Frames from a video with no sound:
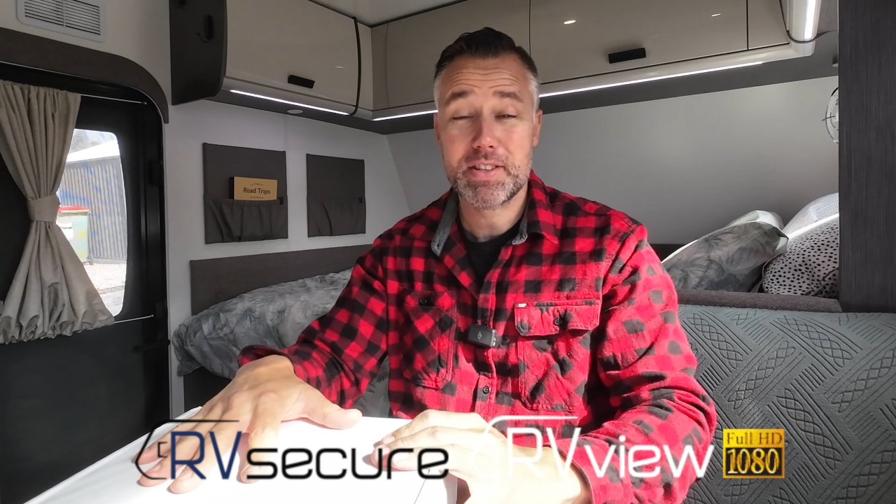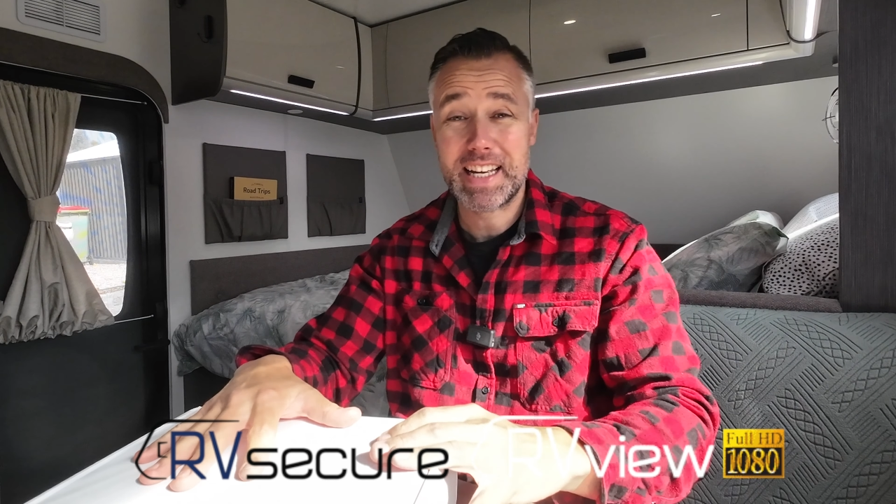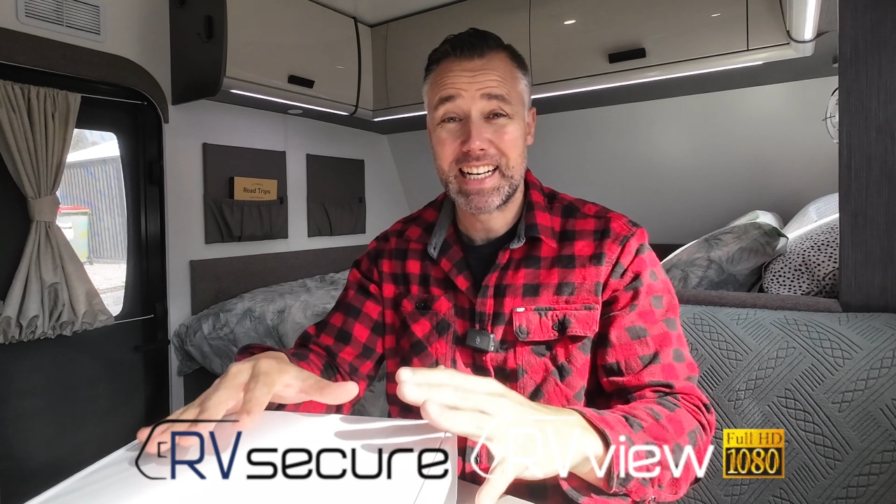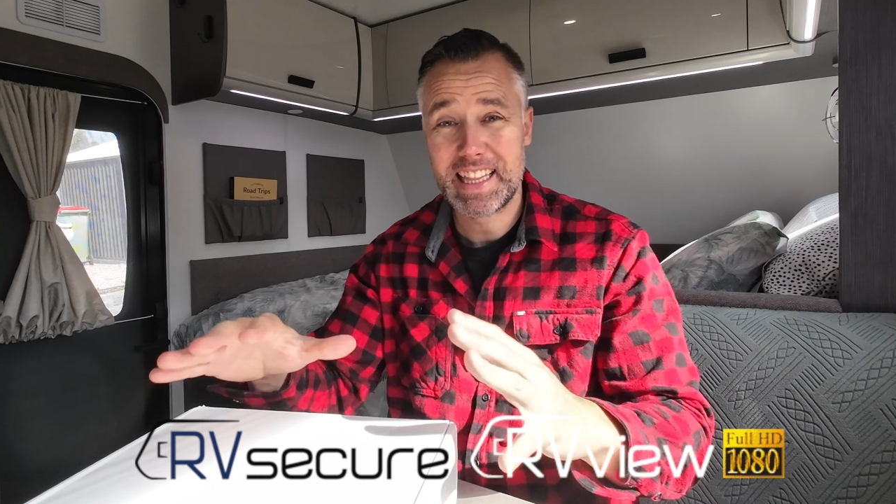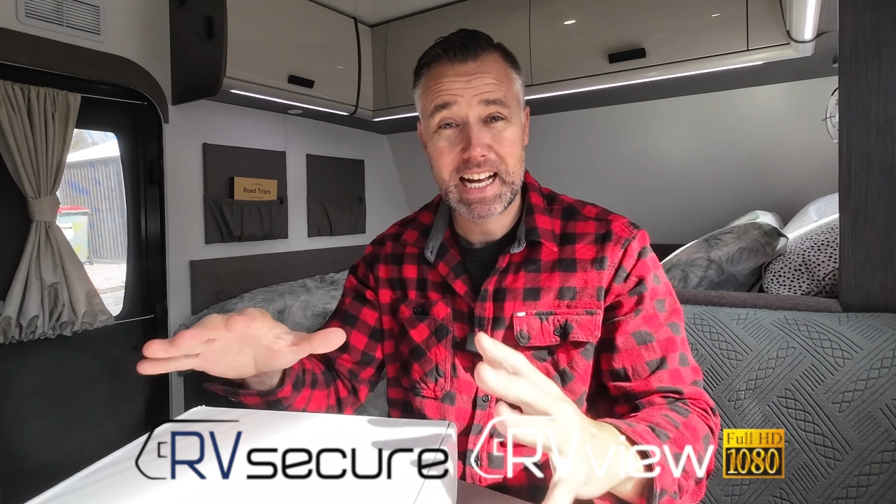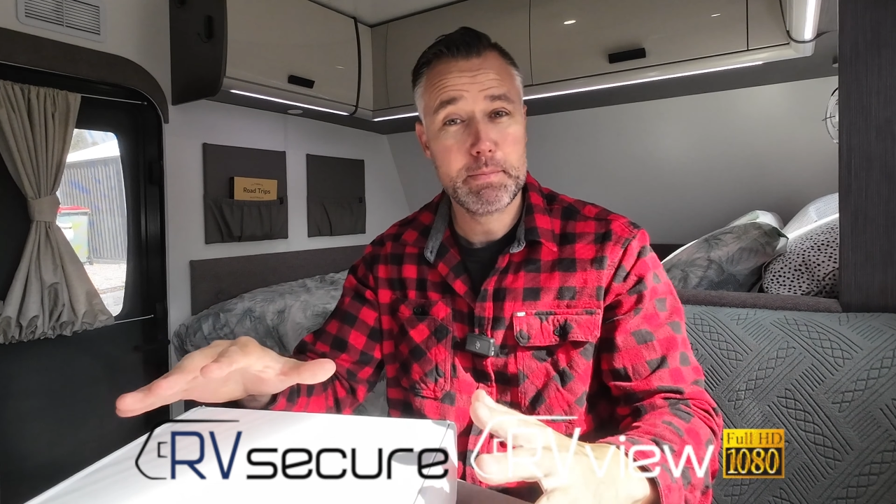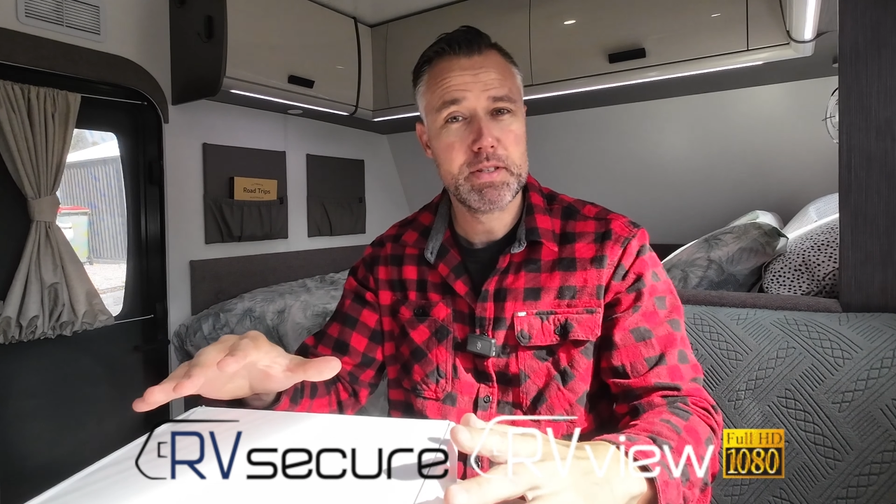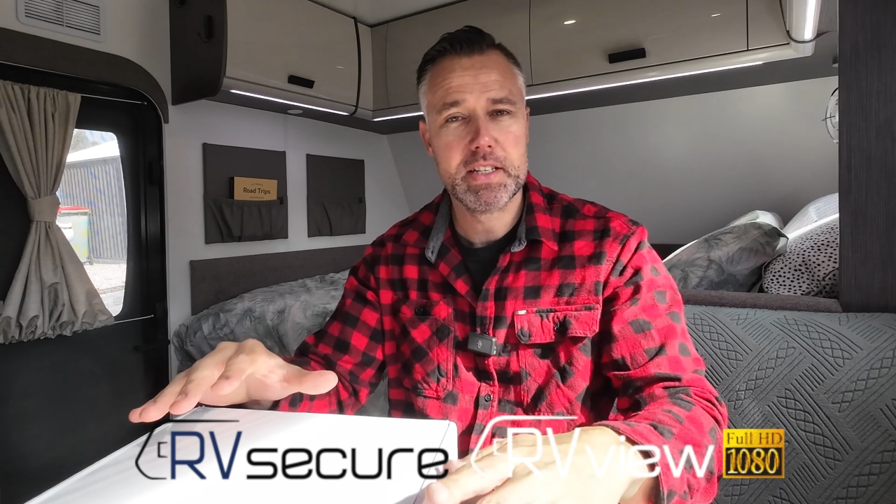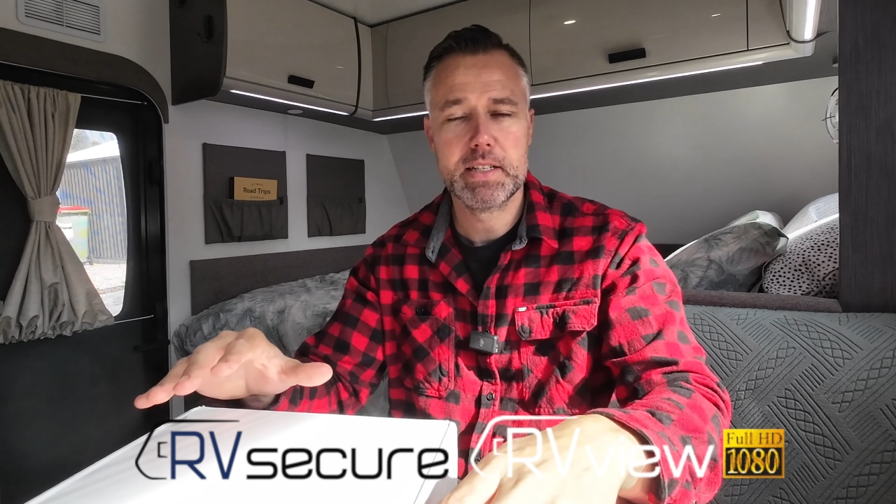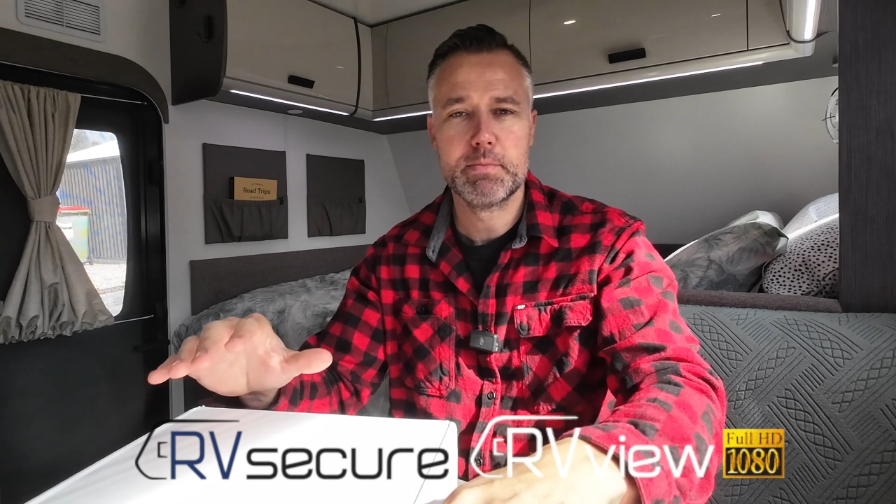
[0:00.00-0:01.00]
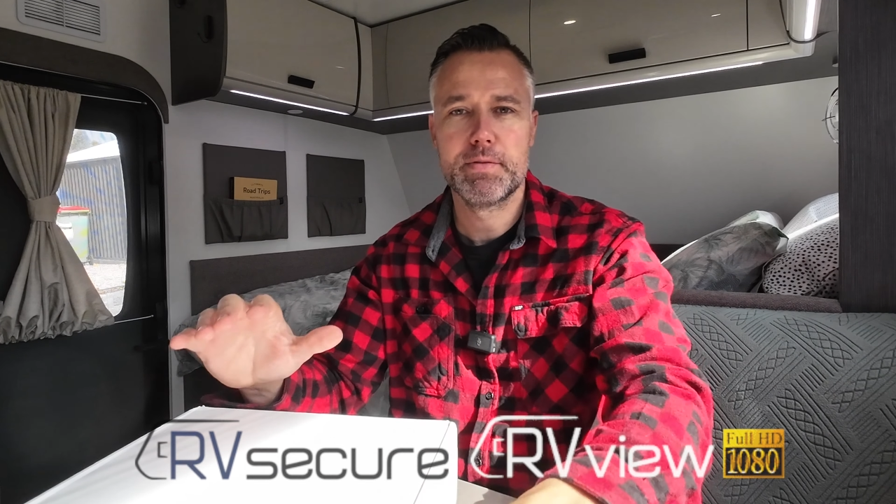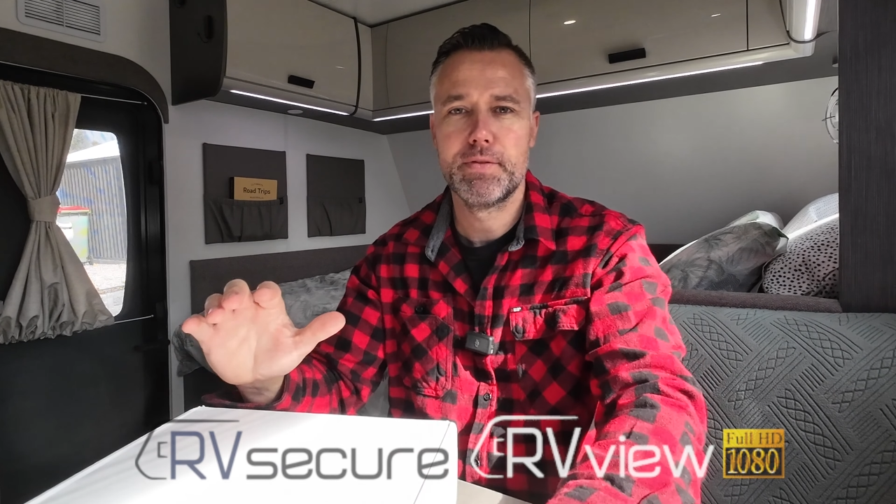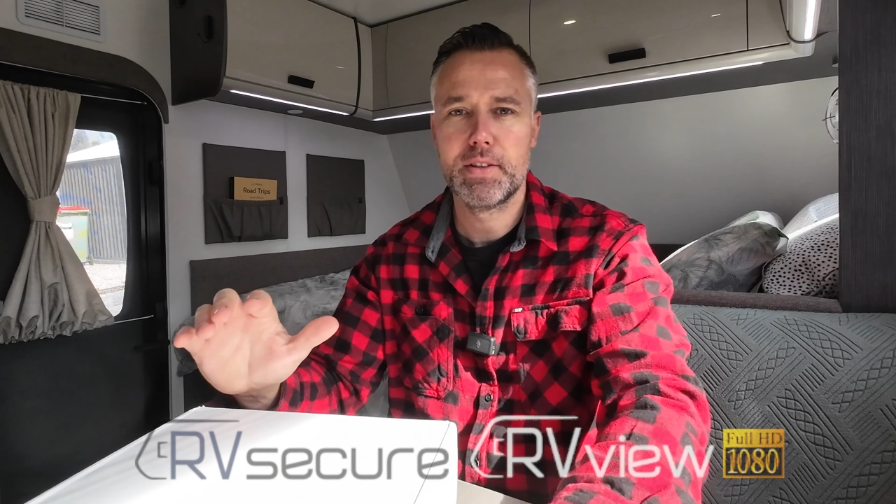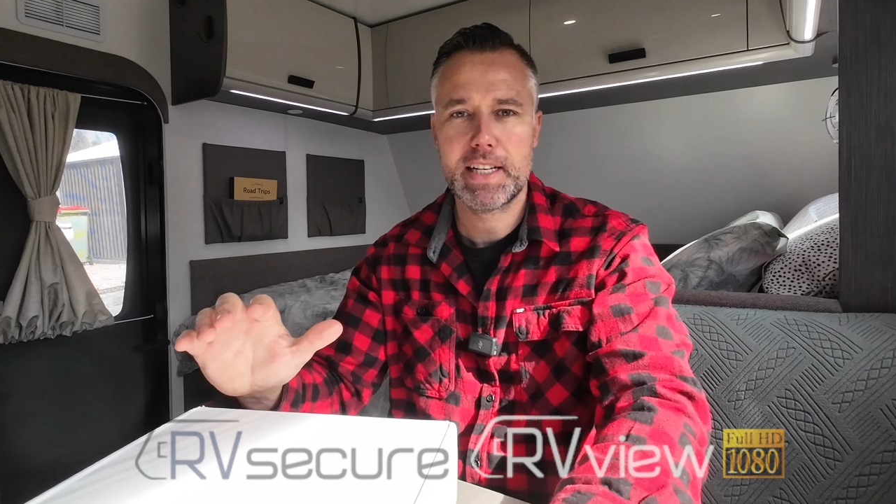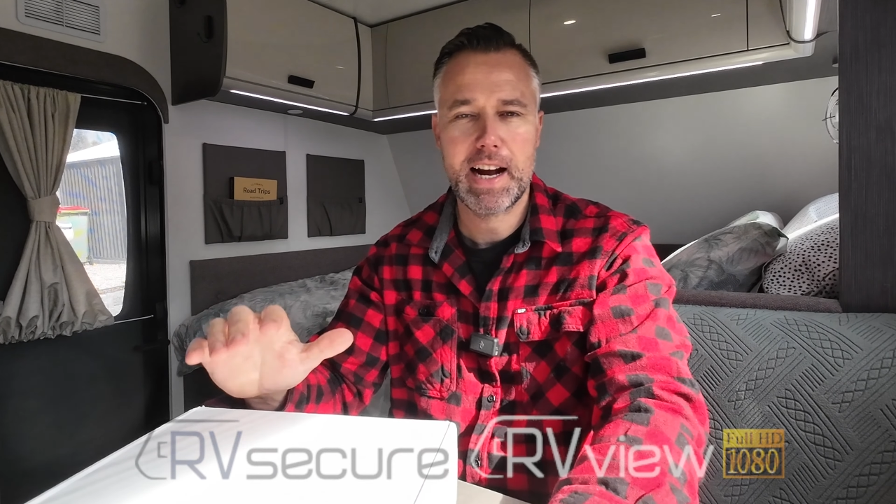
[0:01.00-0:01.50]
and alarm systems
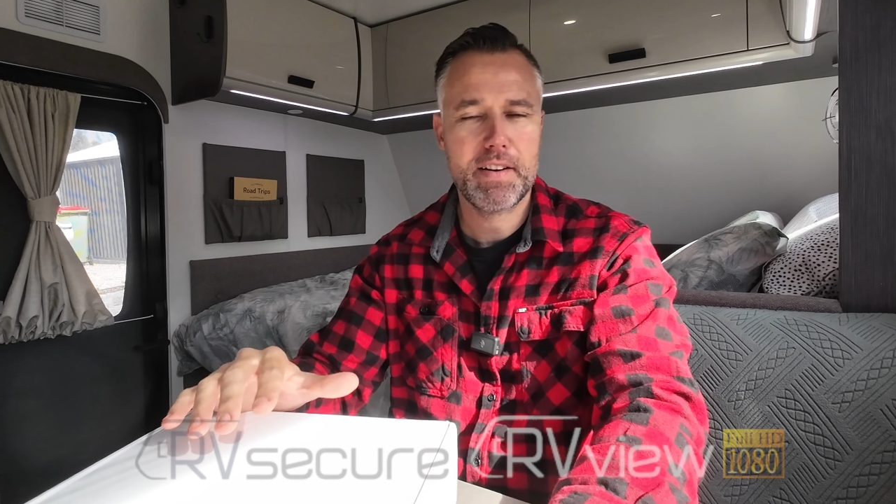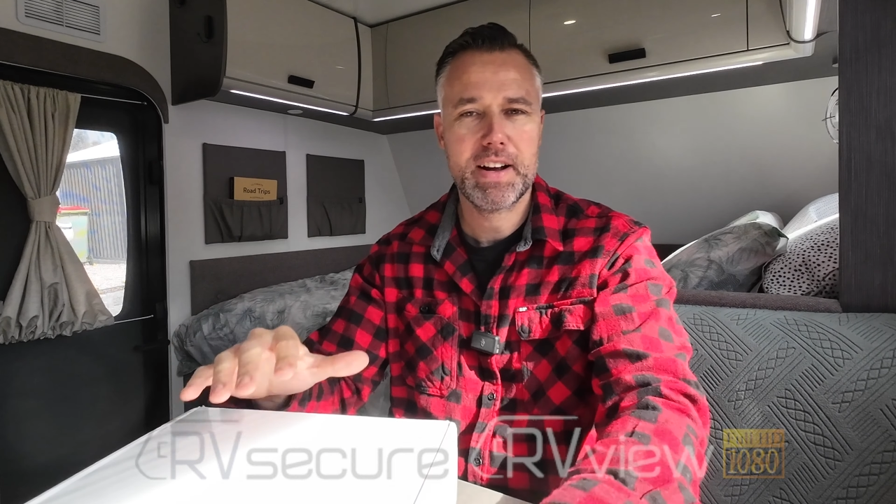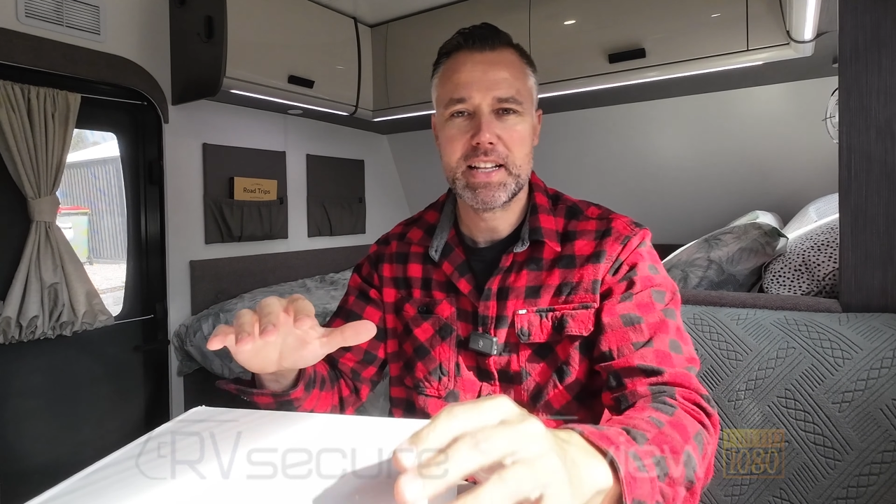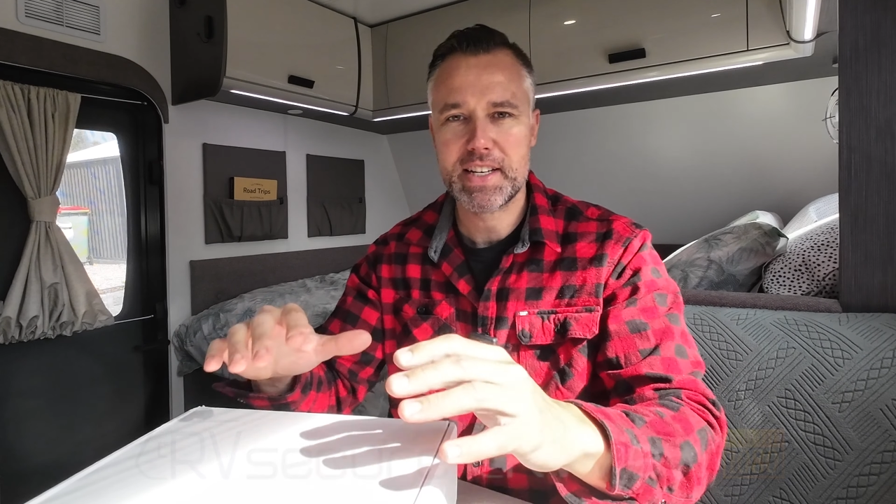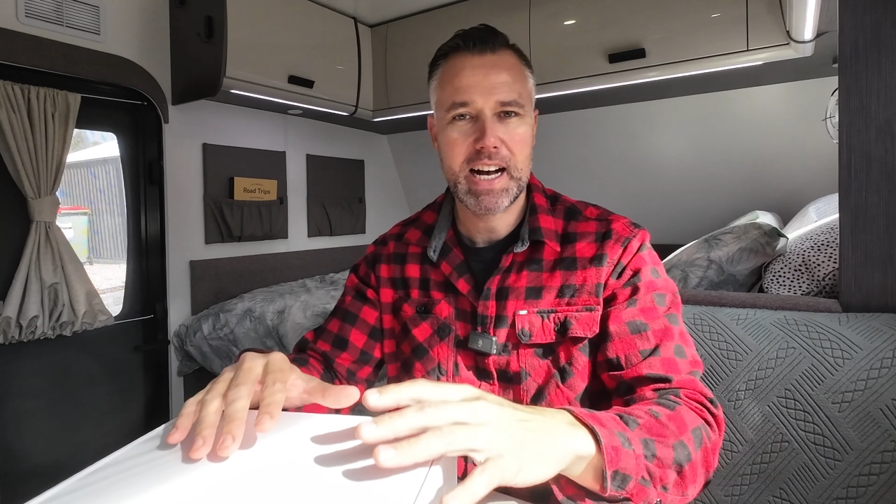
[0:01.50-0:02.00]
for caravans,